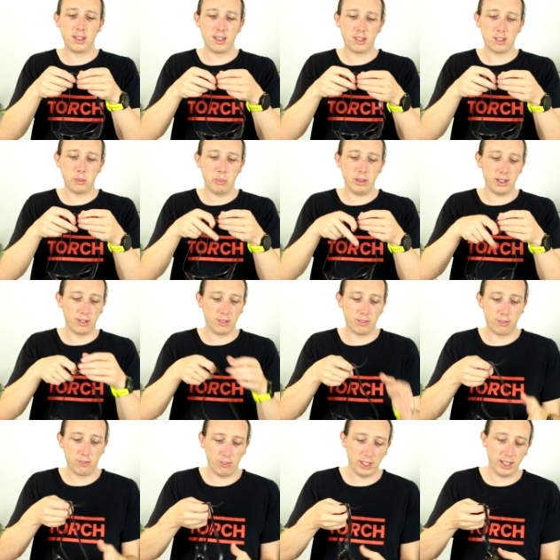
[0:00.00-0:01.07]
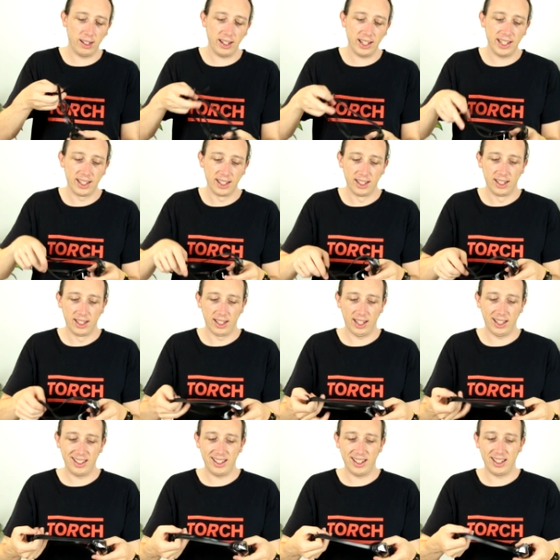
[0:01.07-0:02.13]
it's a bit fiddly,
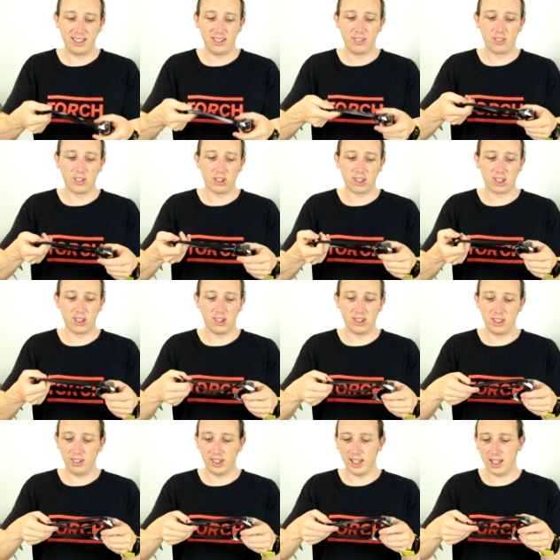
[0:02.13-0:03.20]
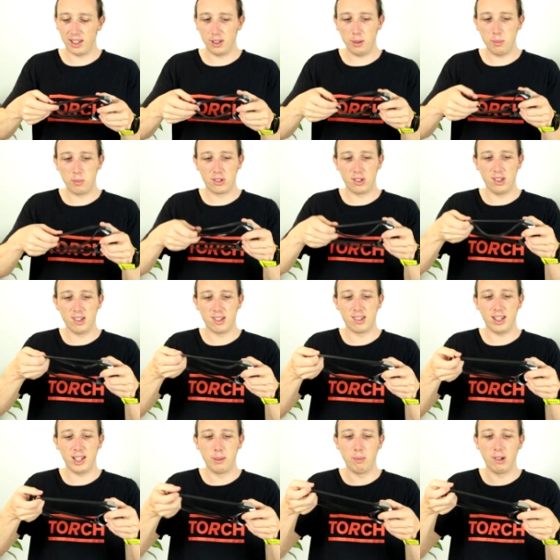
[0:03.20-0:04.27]
and then you've got to kind of get them to the
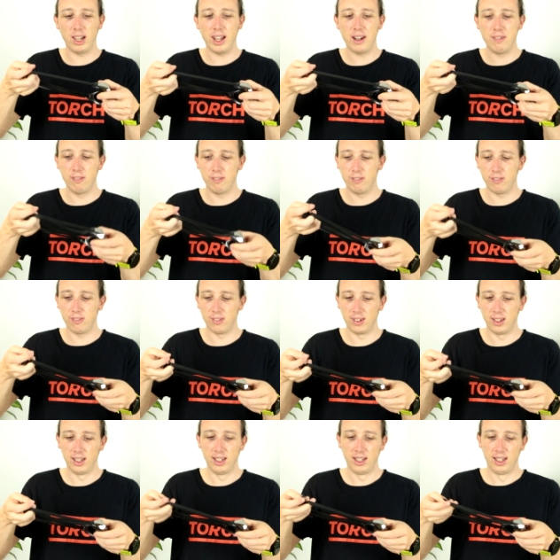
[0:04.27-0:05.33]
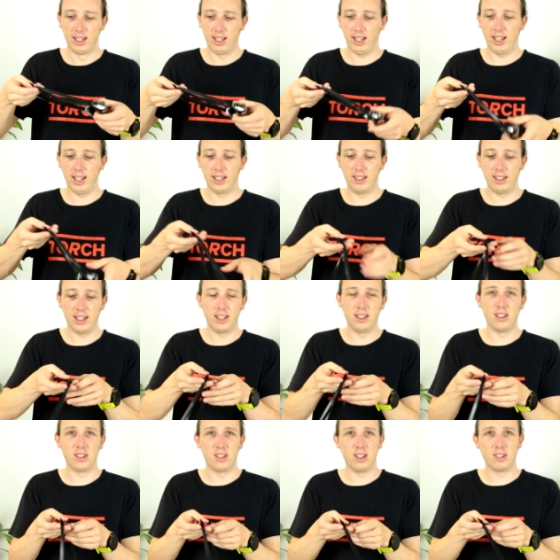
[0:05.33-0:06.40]
same length, and
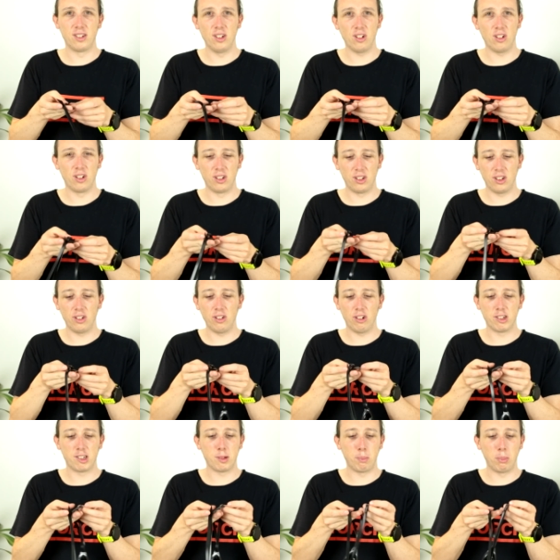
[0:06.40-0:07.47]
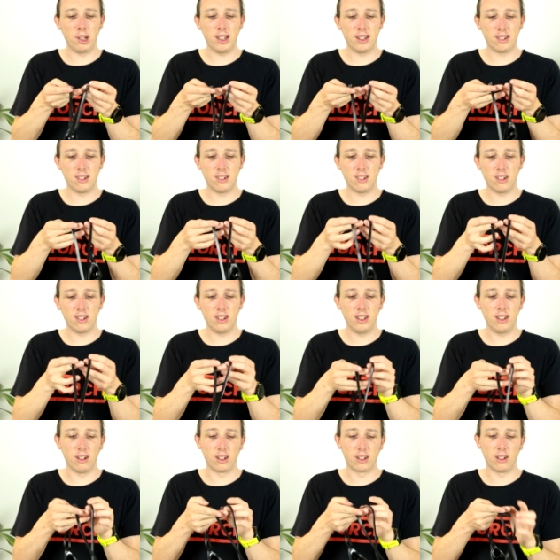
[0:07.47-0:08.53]
then they're not a split
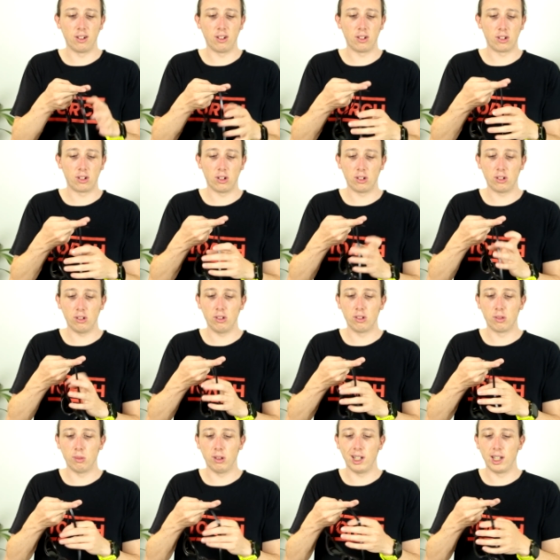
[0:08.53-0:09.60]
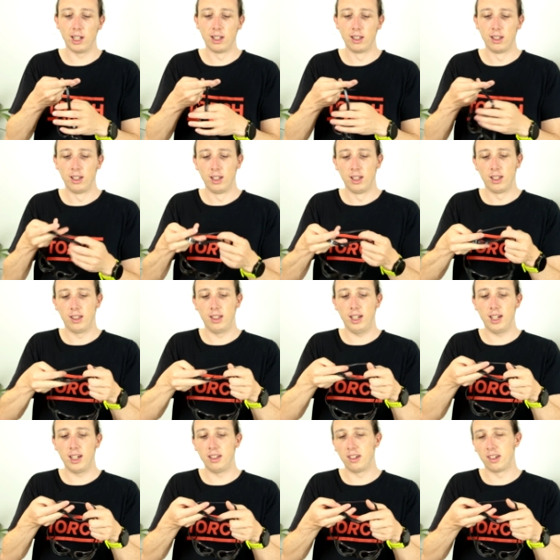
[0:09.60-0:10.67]
design like a lot of goggles where
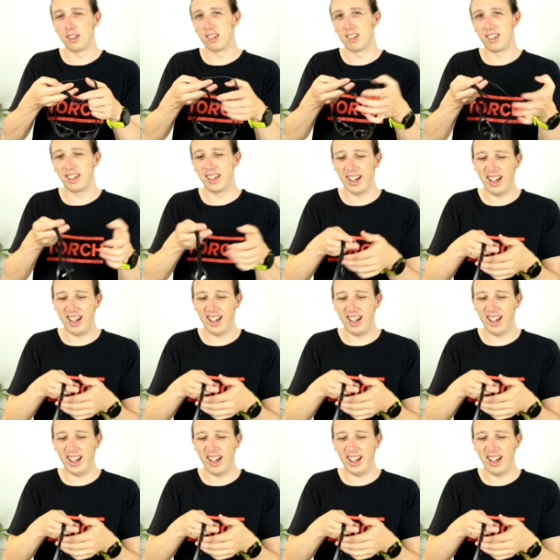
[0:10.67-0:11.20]
then you can stick